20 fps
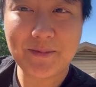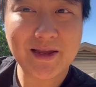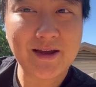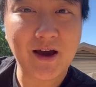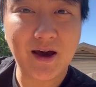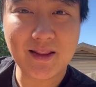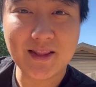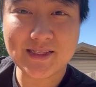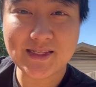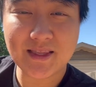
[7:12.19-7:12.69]
I
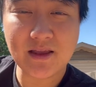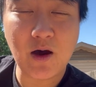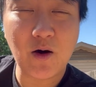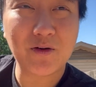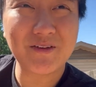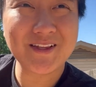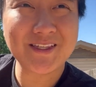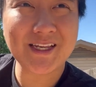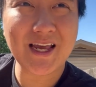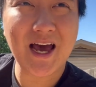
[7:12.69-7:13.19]
call it the
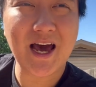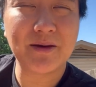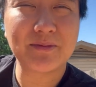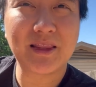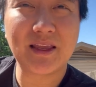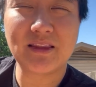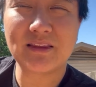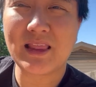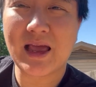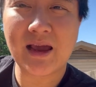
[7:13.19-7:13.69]
golden time,
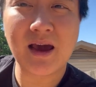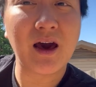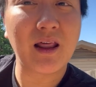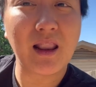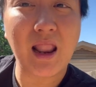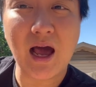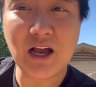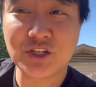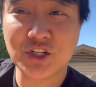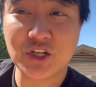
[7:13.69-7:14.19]
that
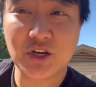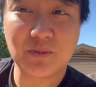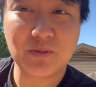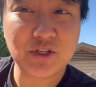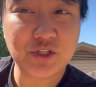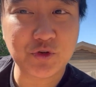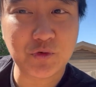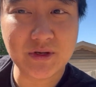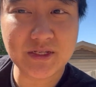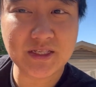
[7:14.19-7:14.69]
colostrum, you
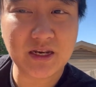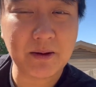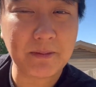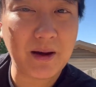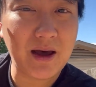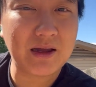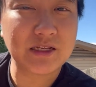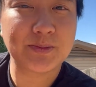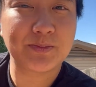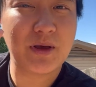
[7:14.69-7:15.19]
squeezing the
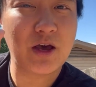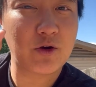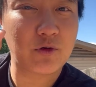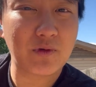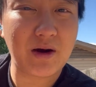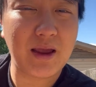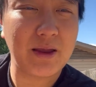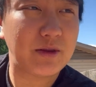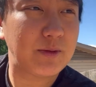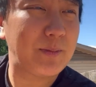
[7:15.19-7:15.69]
mom's milk,
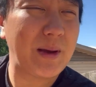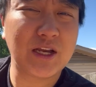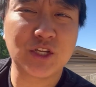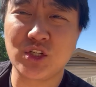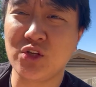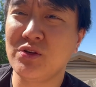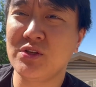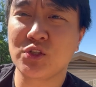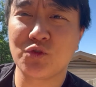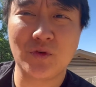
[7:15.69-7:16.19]
right? You make
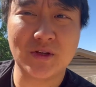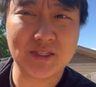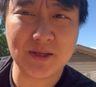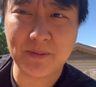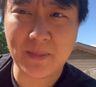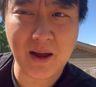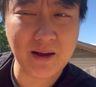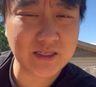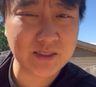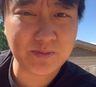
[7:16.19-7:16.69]
sure you squeeze the
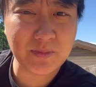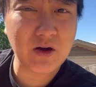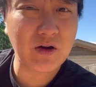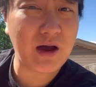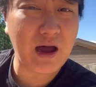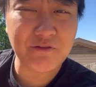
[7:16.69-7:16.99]
mom's milk.